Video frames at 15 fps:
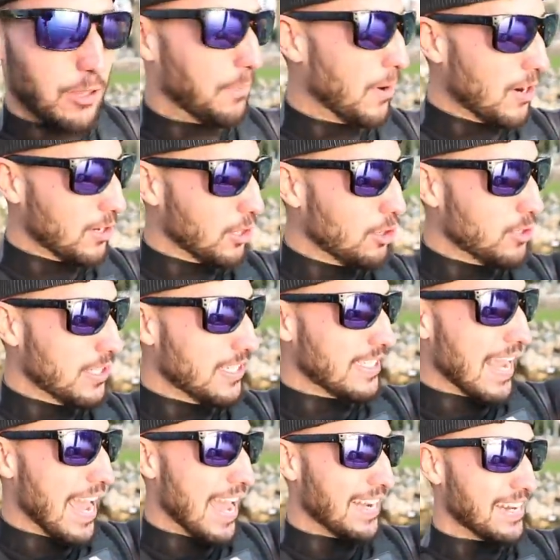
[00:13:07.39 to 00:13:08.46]
The park
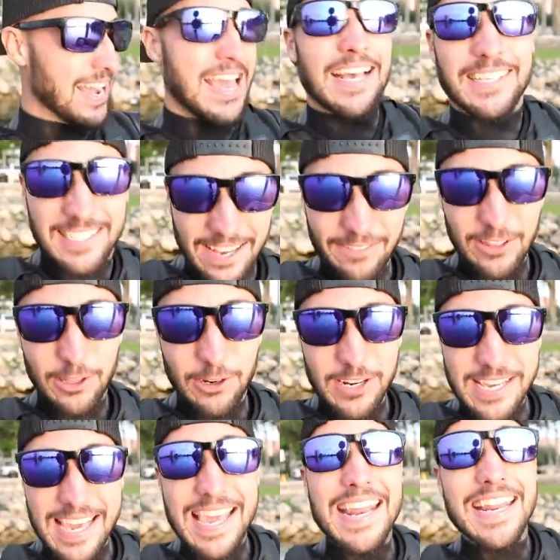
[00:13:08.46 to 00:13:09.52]
closes at
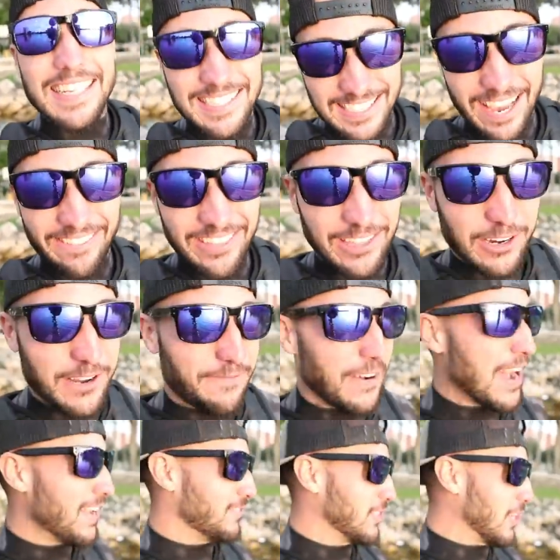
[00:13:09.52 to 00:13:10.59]
7:30 and it is
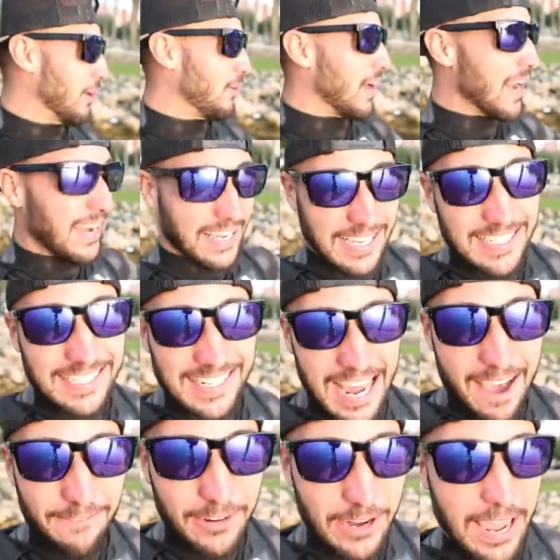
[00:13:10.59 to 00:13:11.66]
7:35. So he's
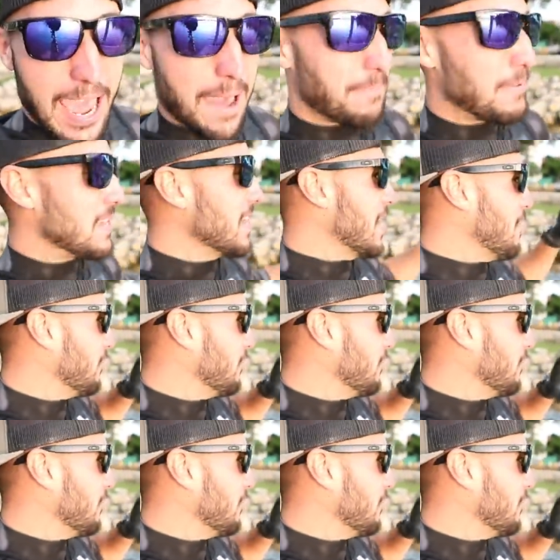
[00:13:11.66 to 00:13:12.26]
not very happy.